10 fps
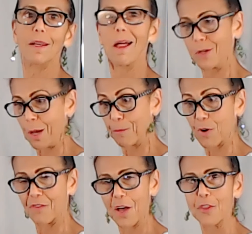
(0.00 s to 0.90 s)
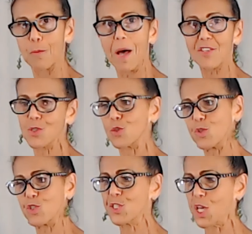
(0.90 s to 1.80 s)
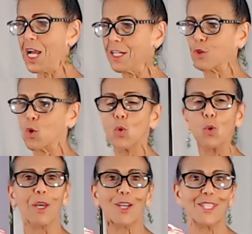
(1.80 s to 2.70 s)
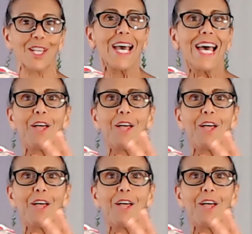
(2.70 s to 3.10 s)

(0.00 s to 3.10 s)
in a number of other muscles, which is kind of cool because